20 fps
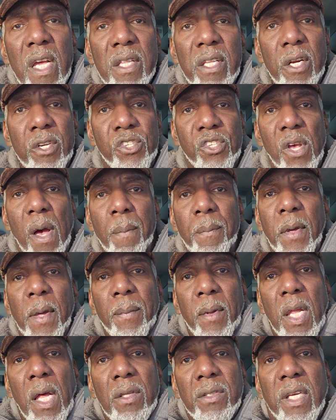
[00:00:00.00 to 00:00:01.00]
There's some
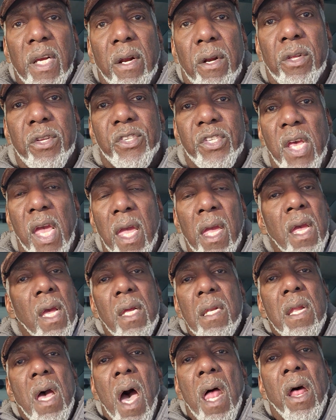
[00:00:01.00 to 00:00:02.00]
people out there that'll say,
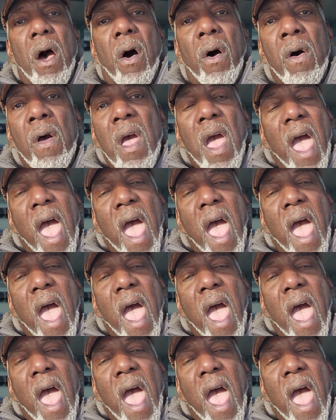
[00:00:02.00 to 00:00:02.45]
no, no,